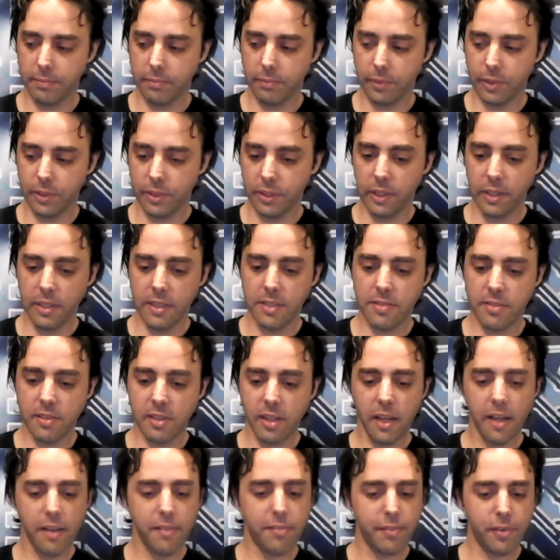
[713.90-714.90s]
with the least
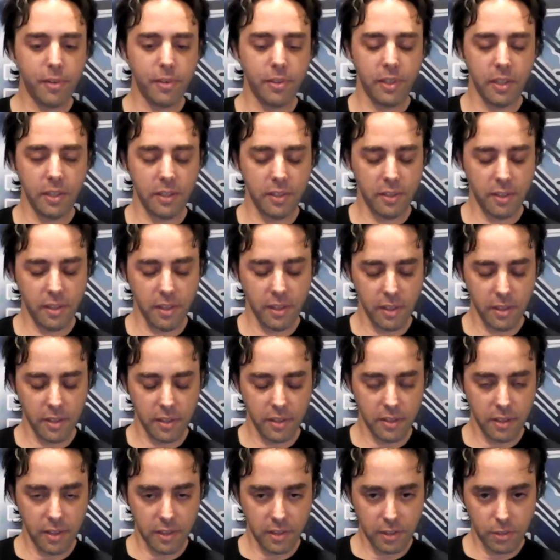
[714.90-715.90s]
effort that
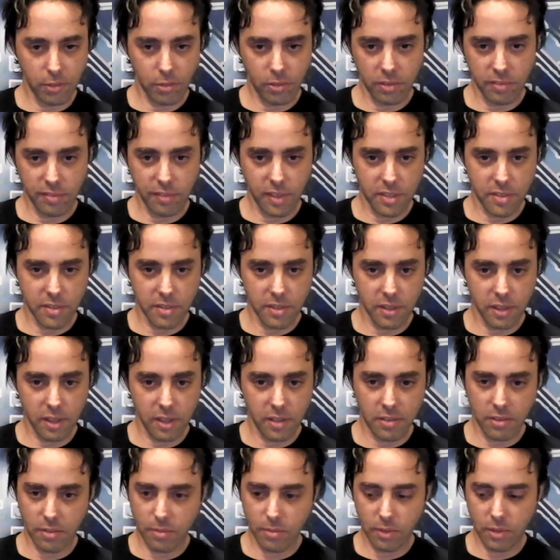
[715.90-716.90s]
they need to invest in
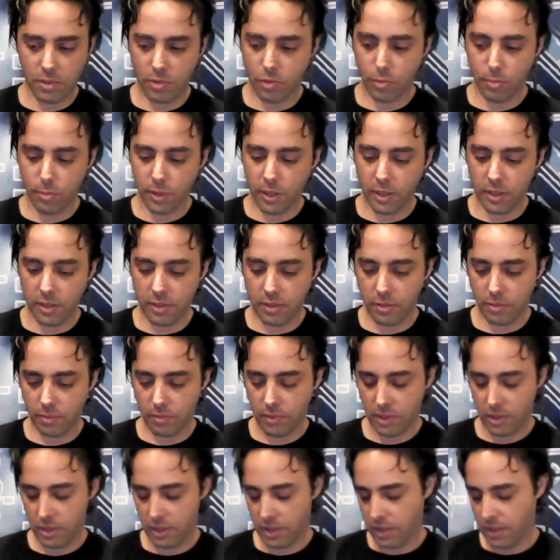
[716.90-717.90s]
that. It need to be, you
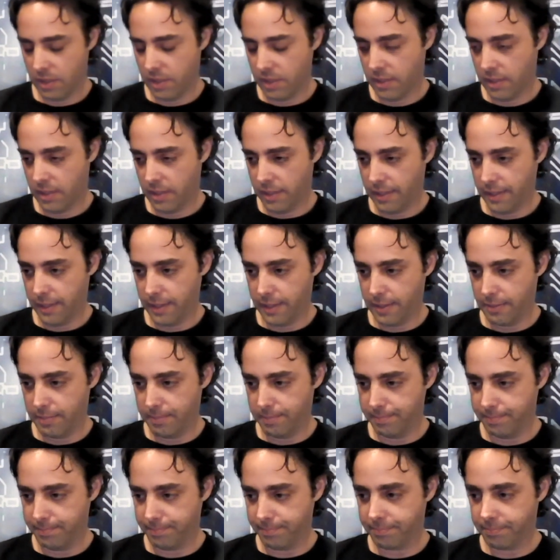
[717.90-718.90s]

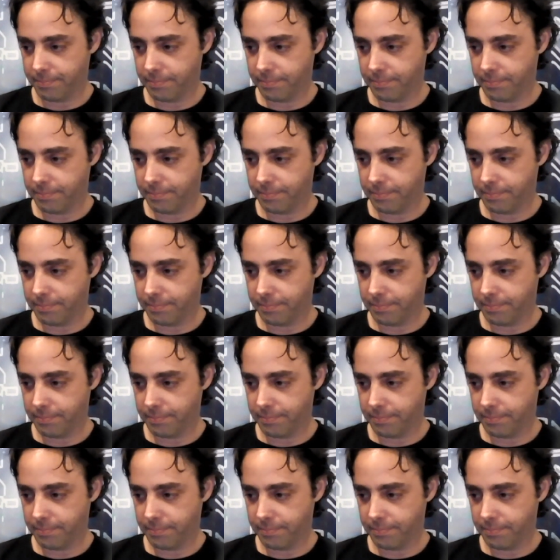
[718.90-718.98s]
know,